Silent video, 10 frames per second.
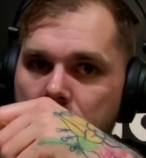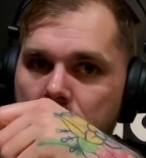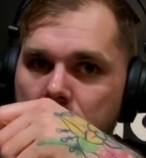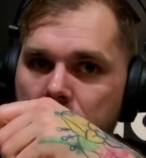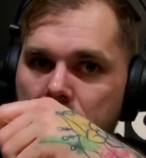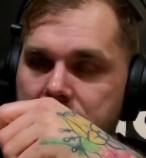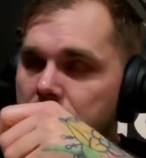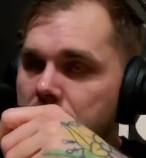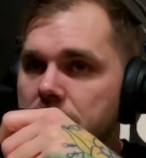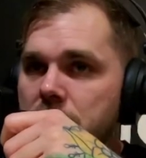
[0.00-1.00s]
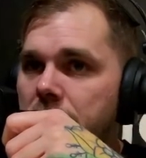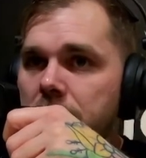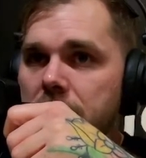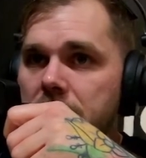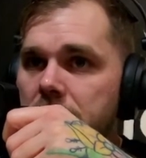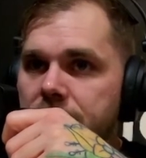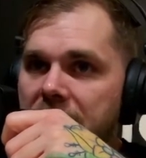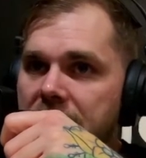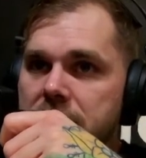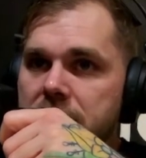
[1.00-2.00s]
it's one of those weird deals.
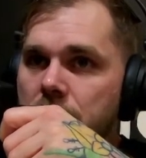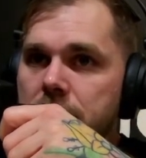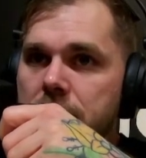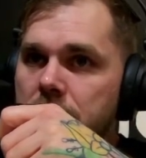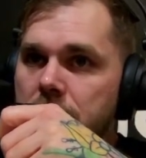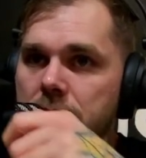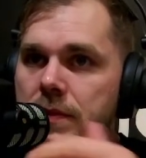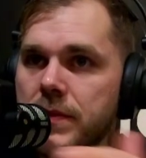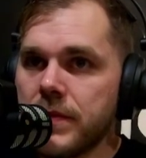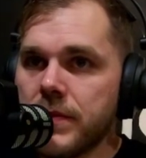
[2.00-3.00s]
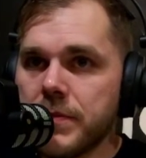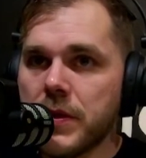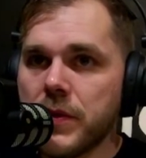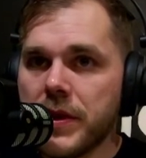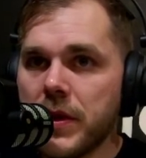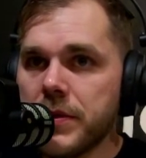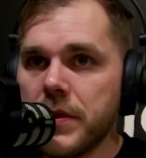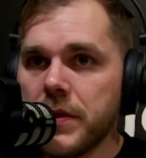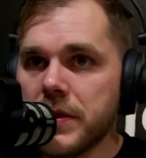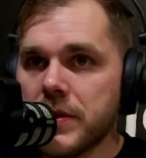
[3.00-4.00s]
Max is 0-2, but we all
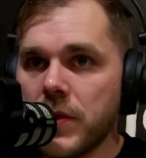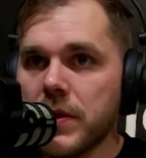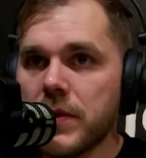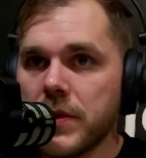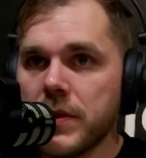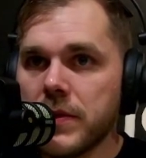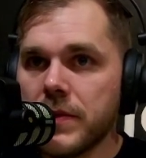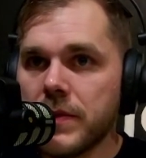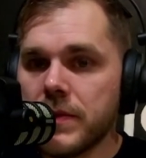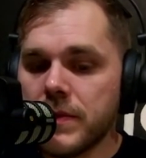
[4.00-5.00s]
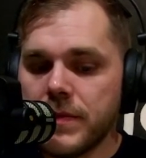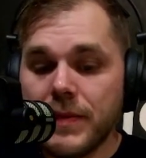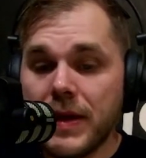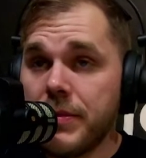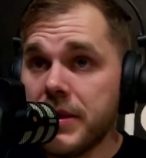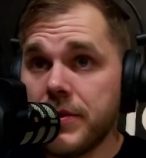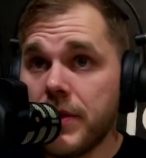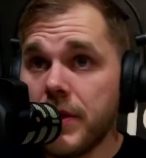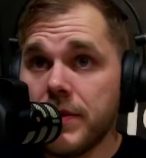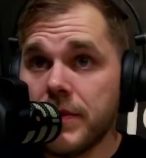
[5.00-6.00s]
know he's 1-1, maybe
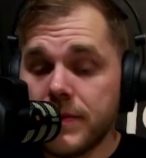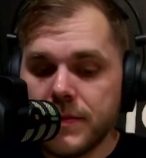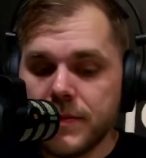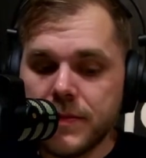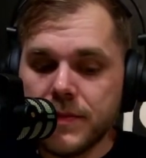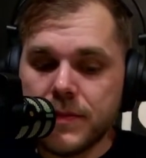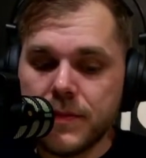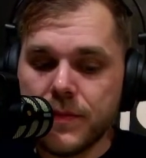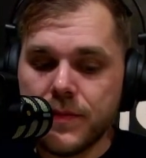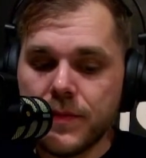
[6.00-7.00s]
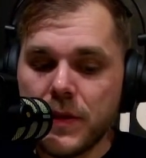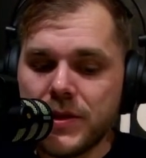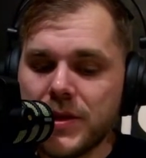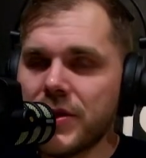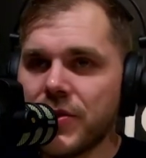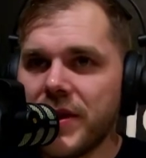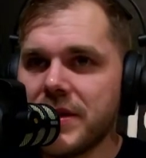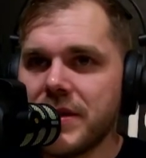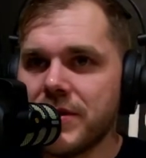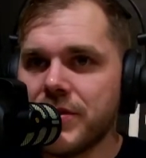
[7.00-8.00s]
2-0. It's just a crazy
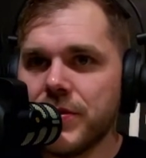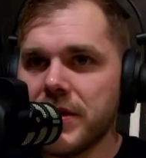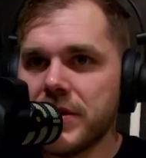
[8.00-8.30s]
situation.